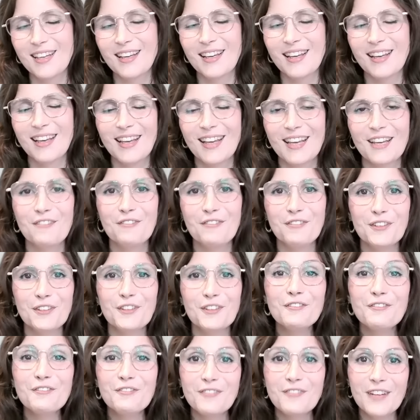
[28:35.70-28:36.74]
If you
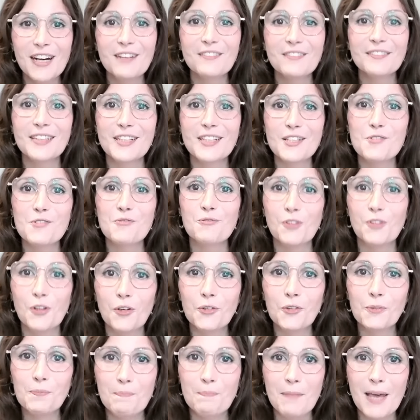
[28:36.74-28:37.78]
found this
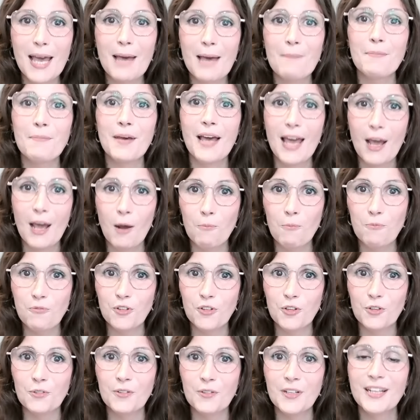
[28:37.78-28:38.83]
roadmap
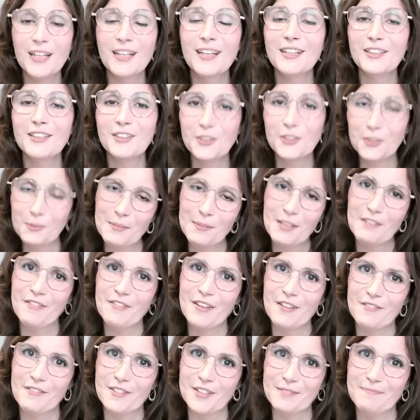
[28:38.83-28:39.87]
helpful, do me a
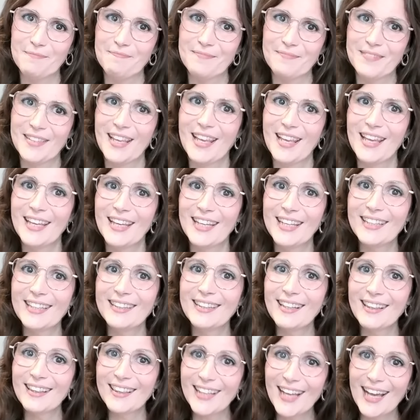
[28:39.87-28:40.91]
favor. Hit
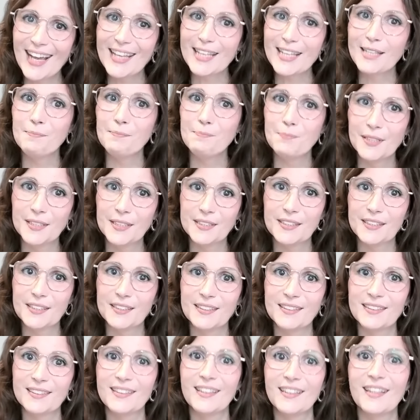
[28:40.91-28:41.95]
the like
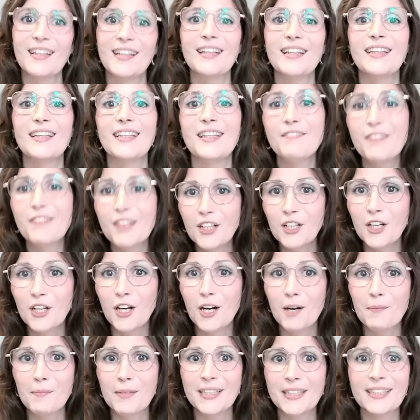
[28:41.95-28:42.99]
button, leave a
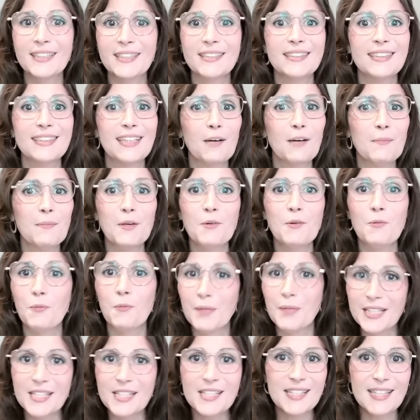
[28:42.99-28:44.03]
comment, tell me
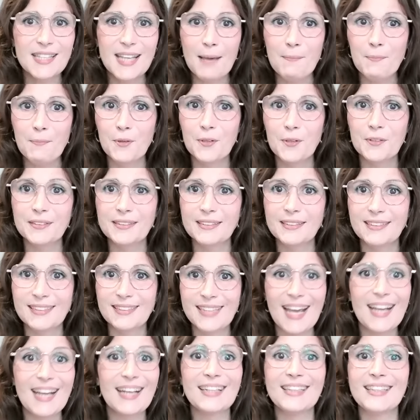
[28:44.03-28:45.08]
which step you're
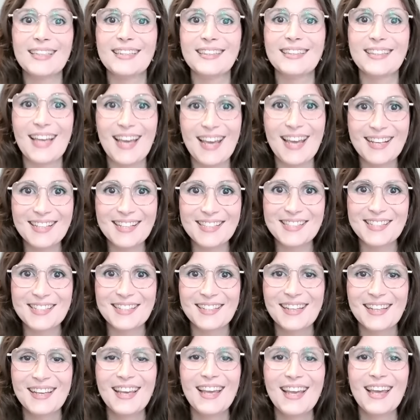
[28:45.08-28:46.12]
tackling next,
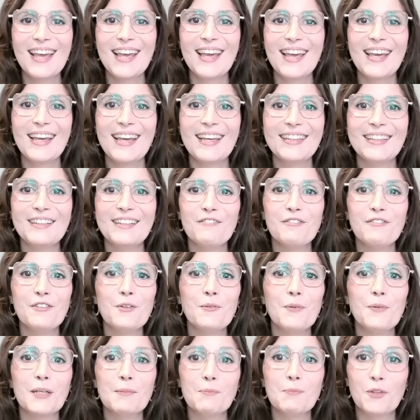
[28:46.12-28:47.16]
and if you
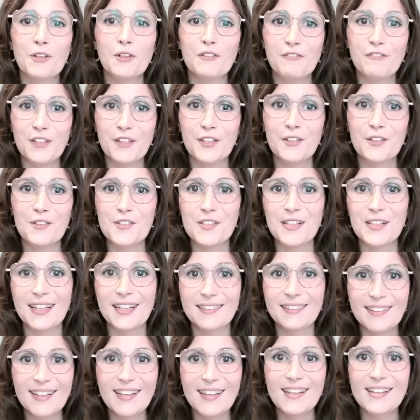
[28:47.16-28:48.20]
want more videos like
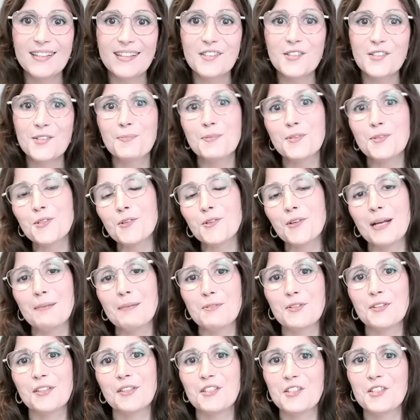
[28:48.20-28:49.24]
this, subscribe
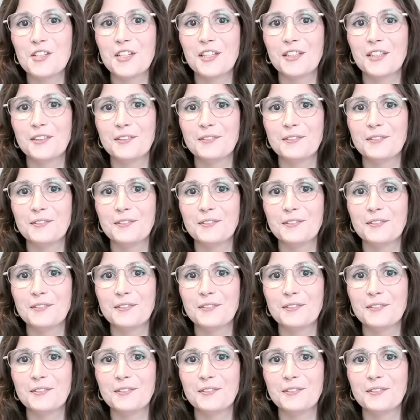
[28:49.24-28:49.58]
to the channel.